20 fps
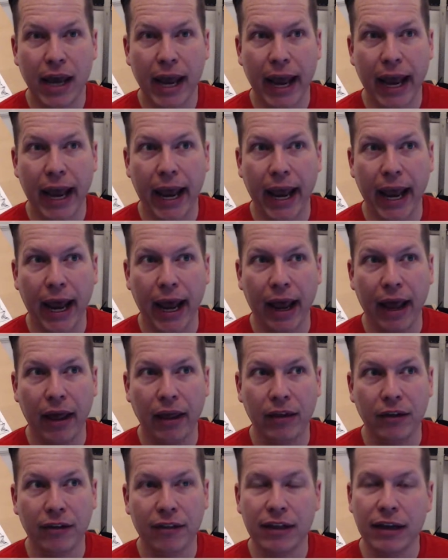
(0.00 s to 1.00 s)

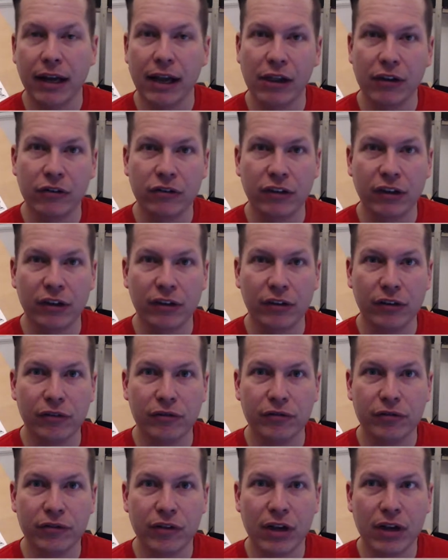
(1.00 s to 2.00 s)
and the analogy
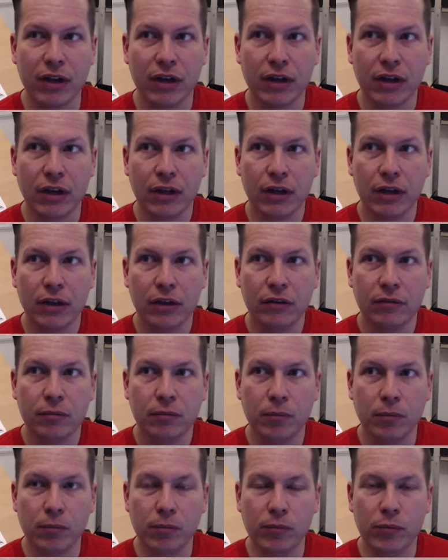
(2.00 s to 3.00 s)
of
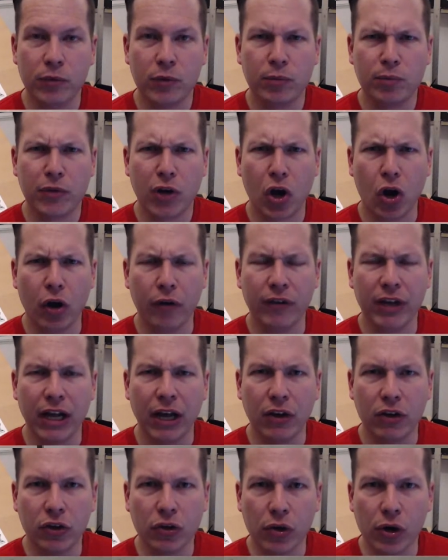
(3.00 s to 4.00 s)
carving
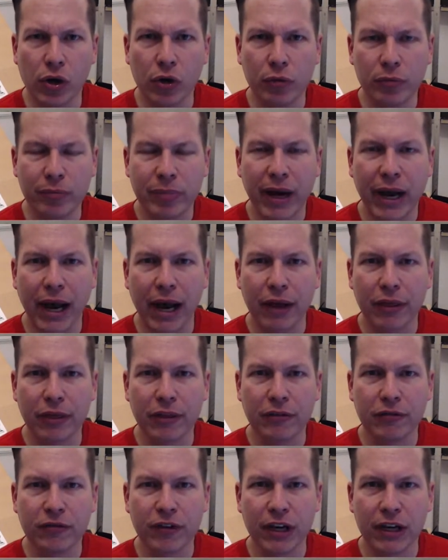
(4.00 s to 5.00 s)
out your own path
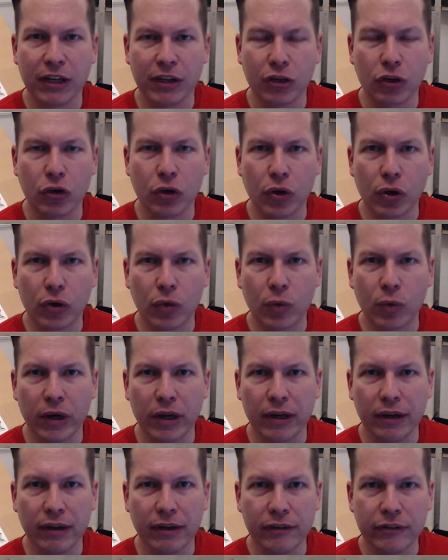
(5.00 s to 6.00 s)
and finding your own
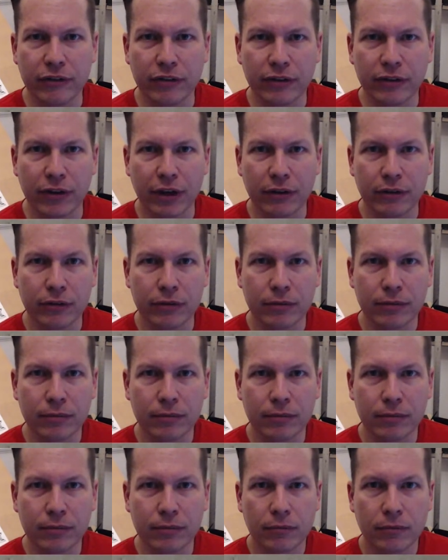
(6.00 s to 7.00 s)
way to success.
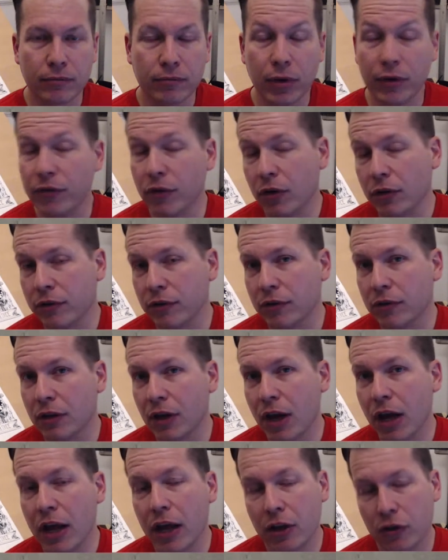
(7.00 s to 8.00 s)
But first,
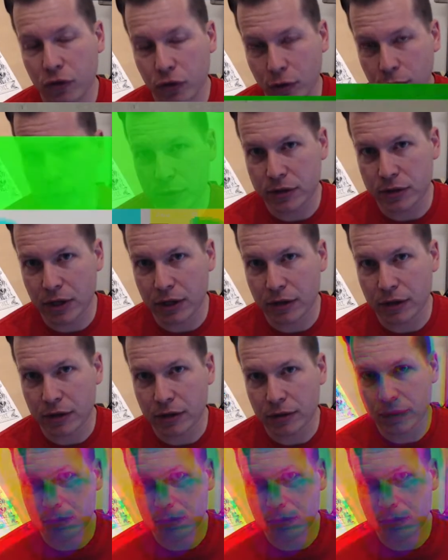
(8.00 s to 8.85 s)
intro music.